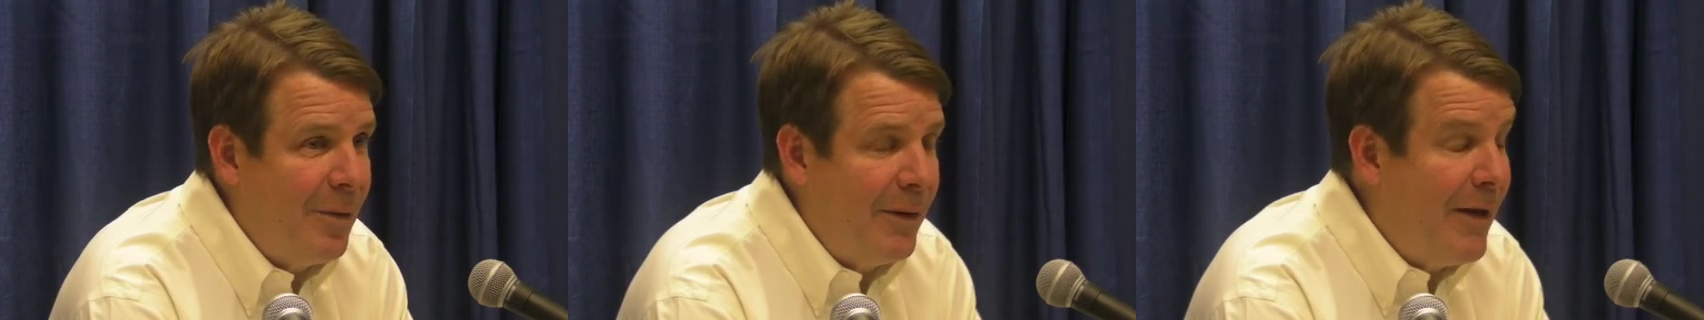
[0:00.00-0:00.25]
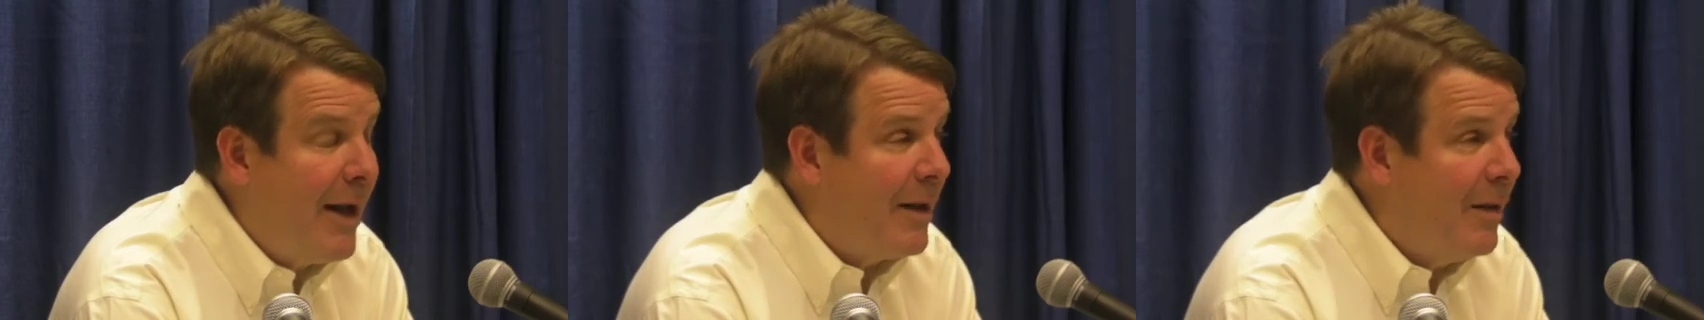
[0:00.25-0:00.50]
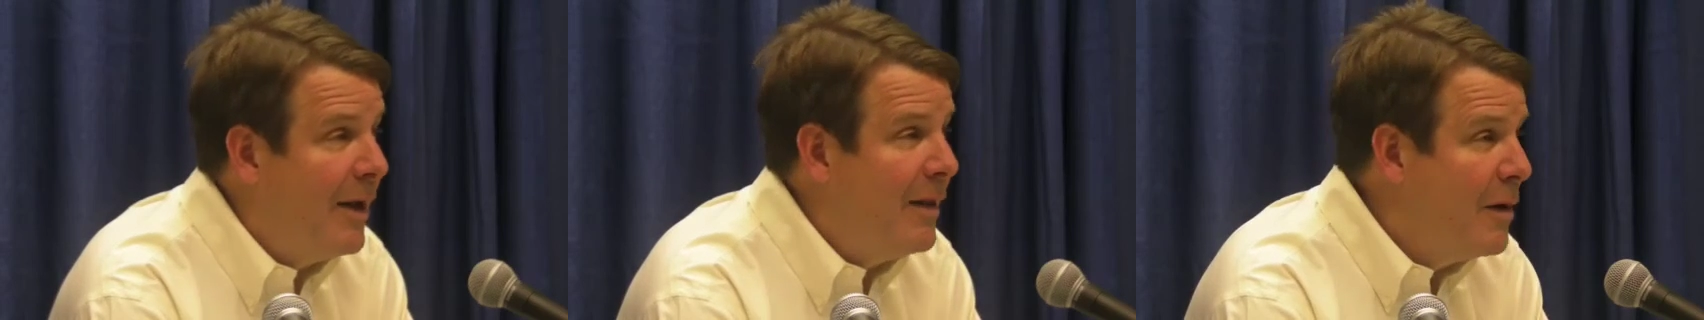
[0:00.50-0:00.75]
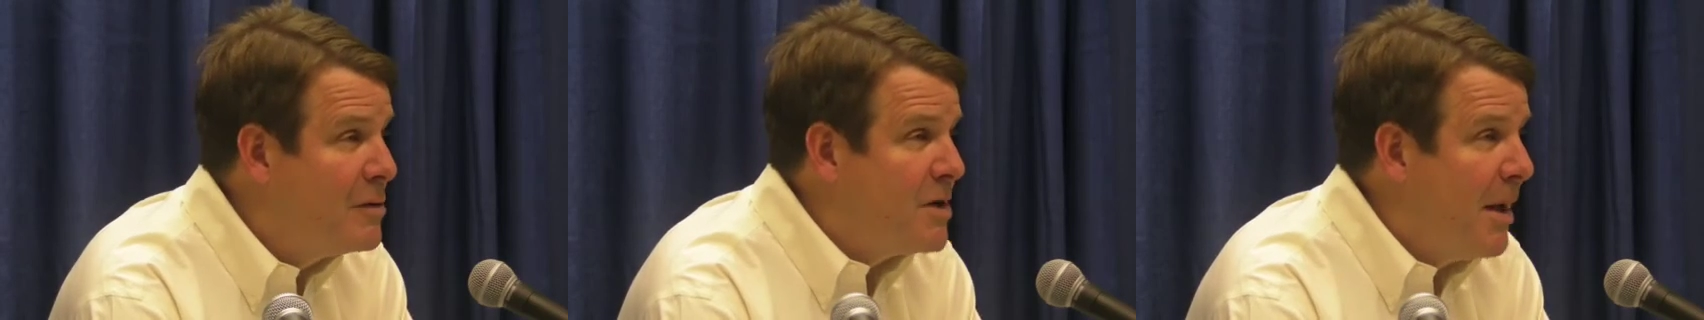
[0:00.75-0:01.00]
we've got to clean
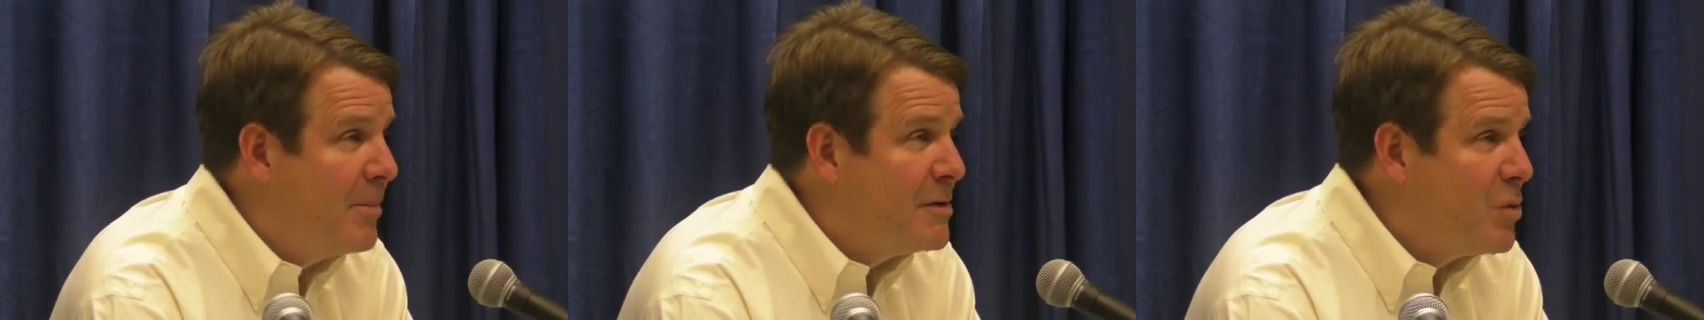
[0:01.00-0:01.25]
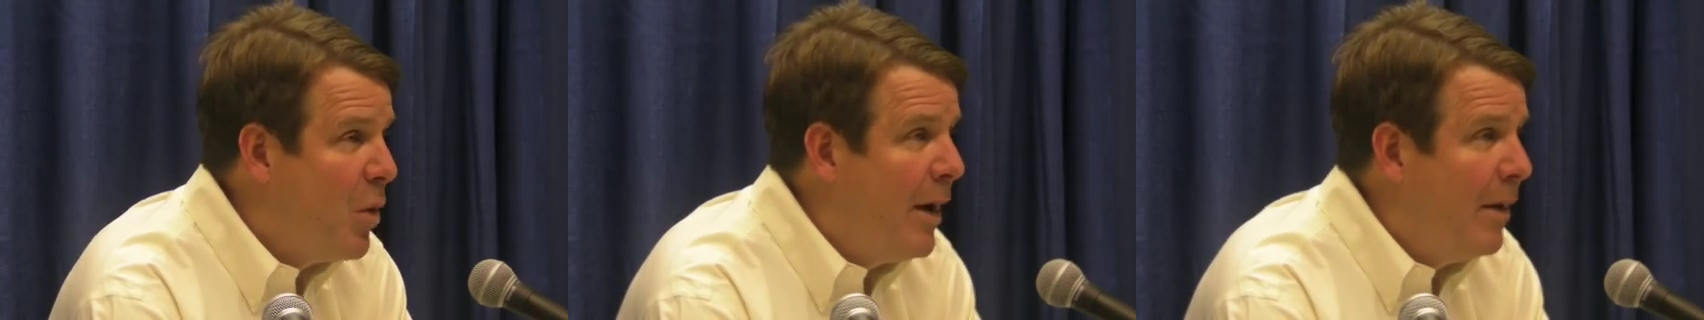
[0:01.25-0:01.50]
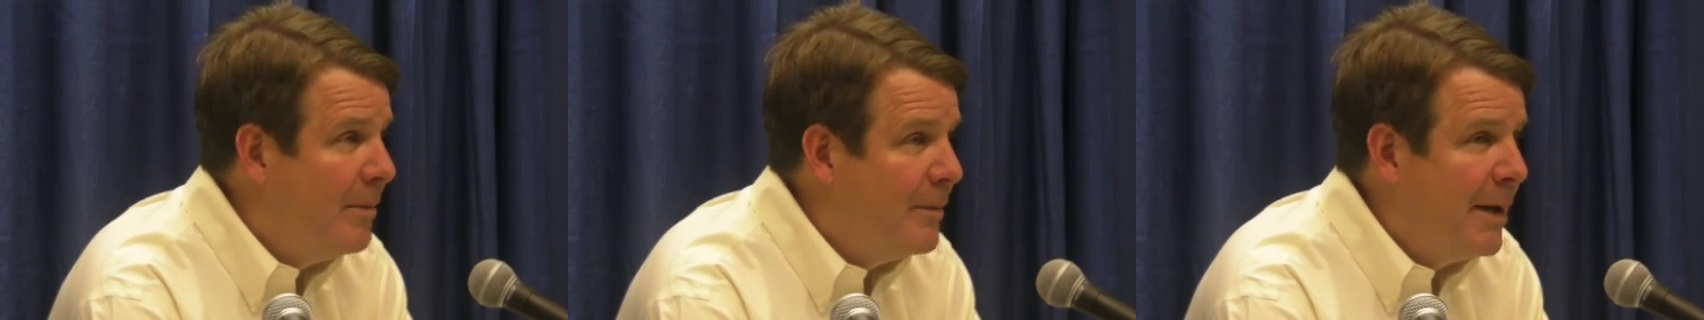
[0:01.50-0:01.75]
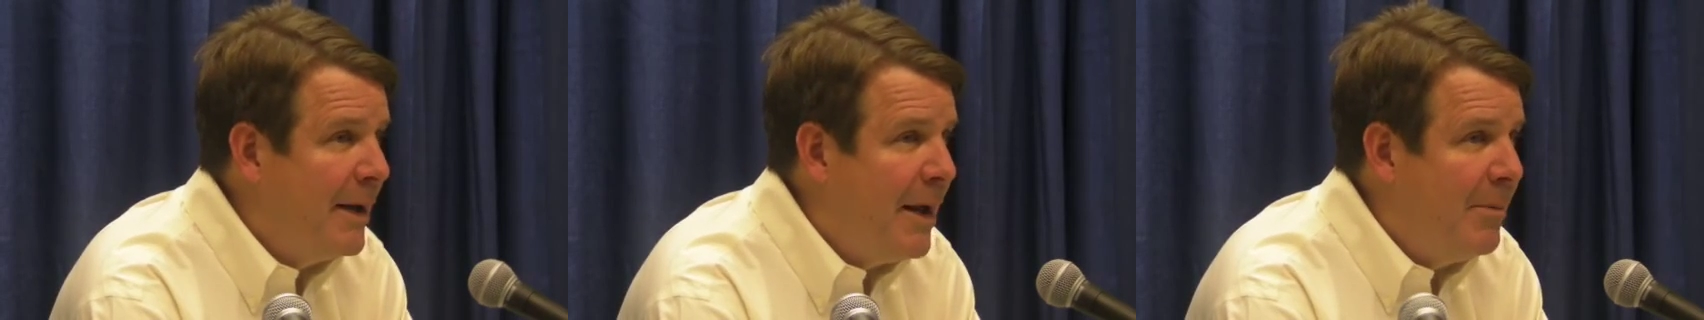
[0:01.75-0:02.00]
those up as well
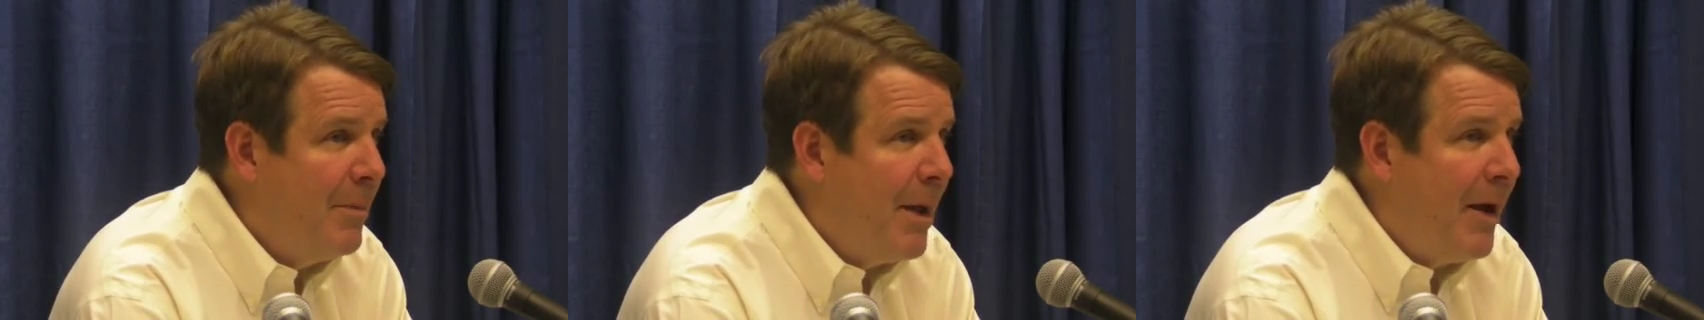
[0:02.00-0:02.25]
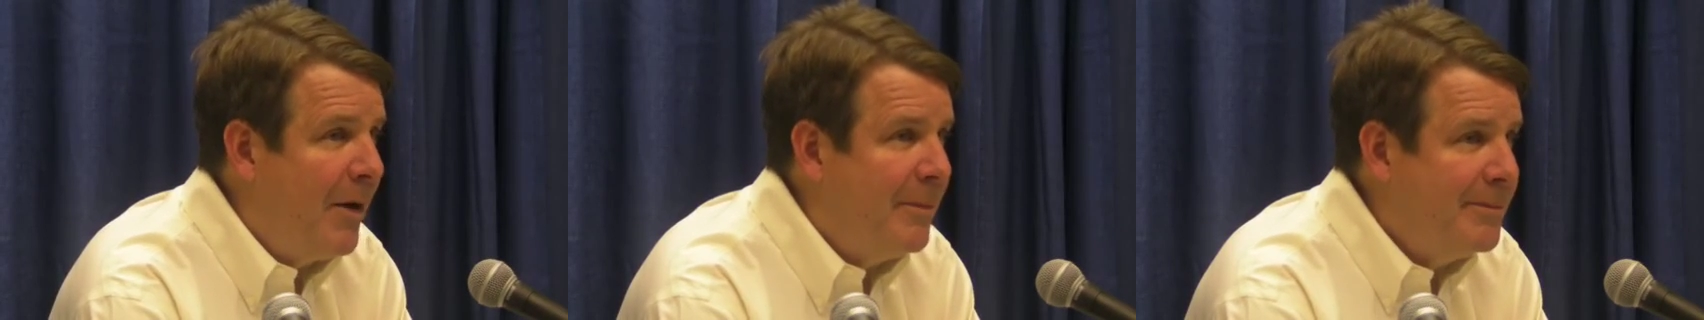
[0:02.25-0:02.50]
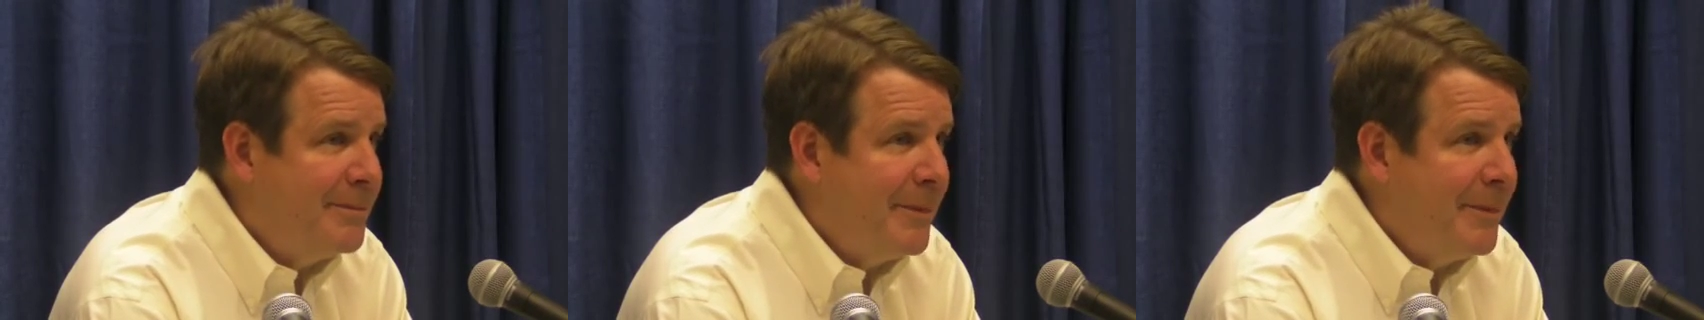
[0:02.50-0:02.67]
and get them better.